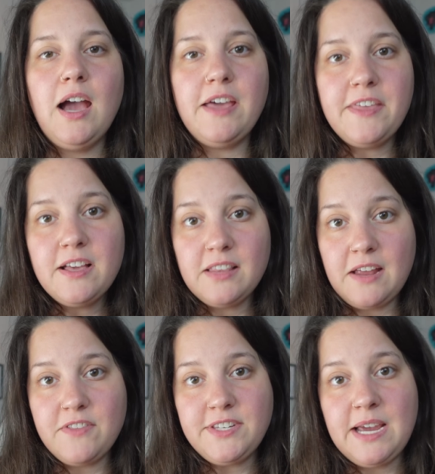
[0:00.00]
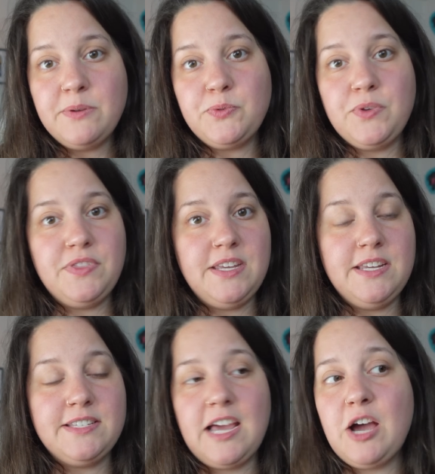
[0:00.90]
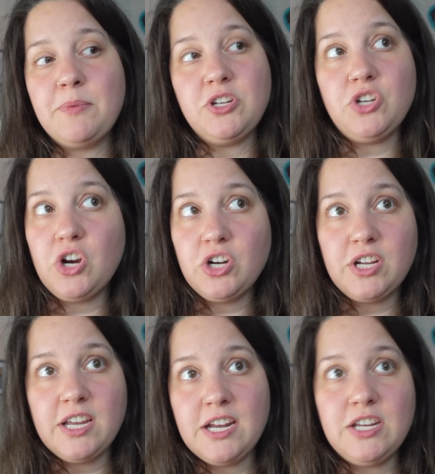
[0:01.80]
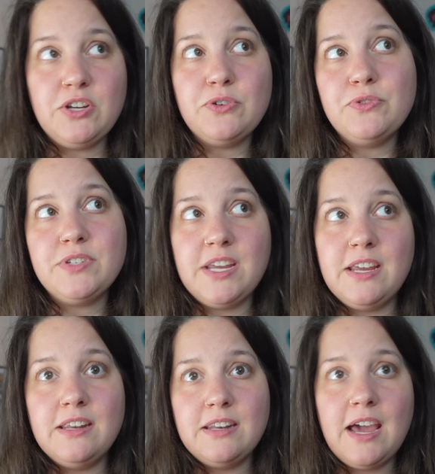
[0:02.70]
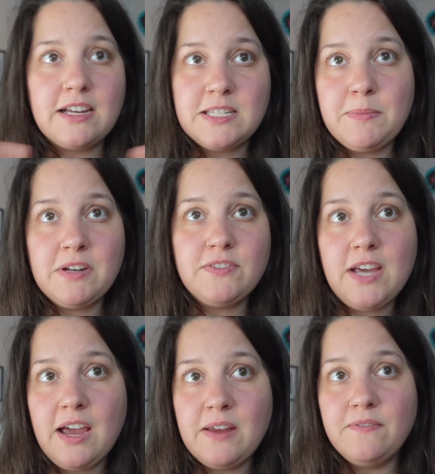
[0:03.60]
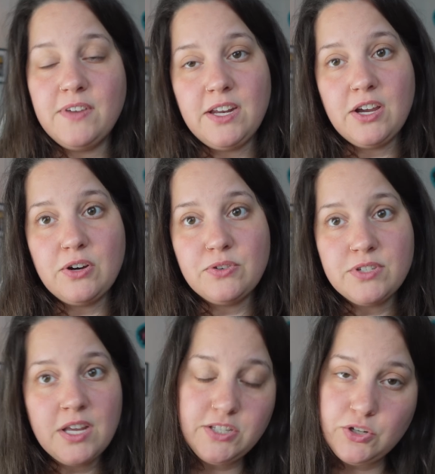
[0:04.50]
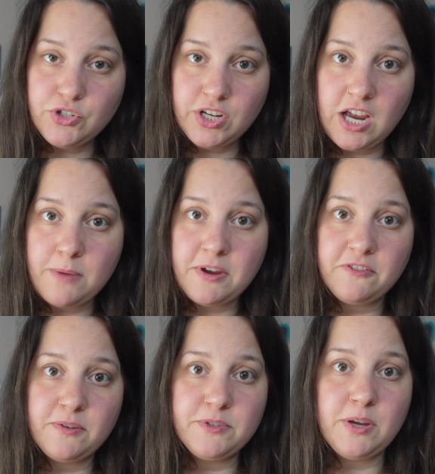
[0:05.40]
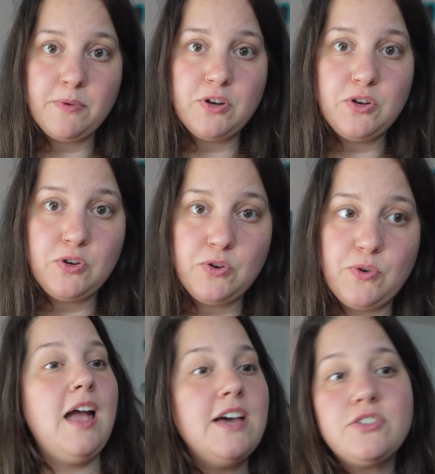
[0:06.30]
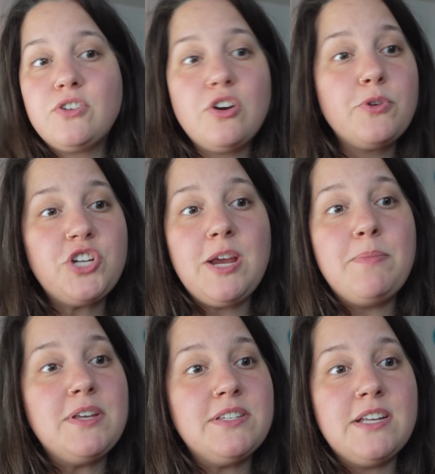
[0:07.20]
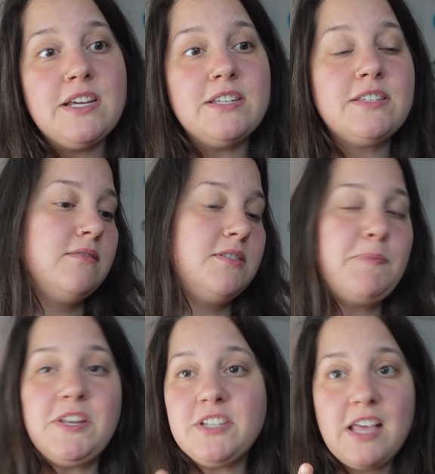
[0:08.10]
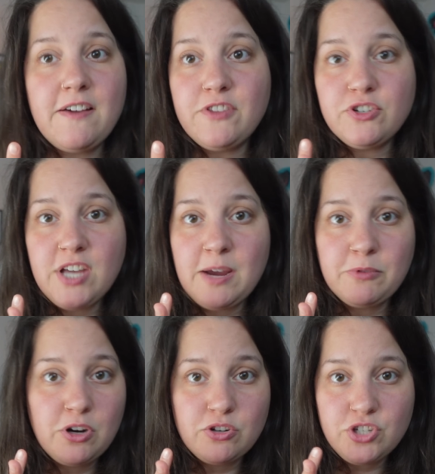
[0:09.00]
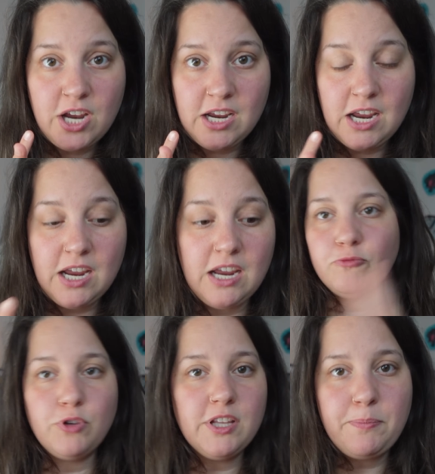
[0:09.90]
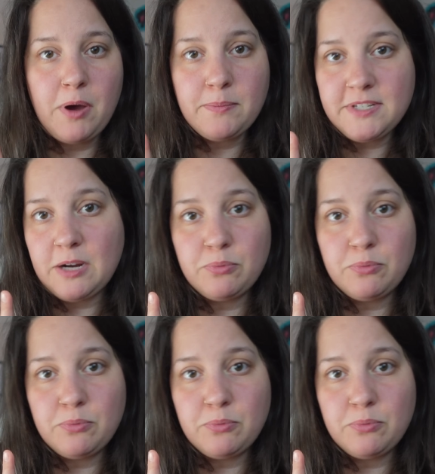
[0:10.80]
I think a lot of the times with these how much yarn can I use in X amount of time videos, it's usually coming from someone who has a crochet business, spends a lot of their time crocheting, really pumps out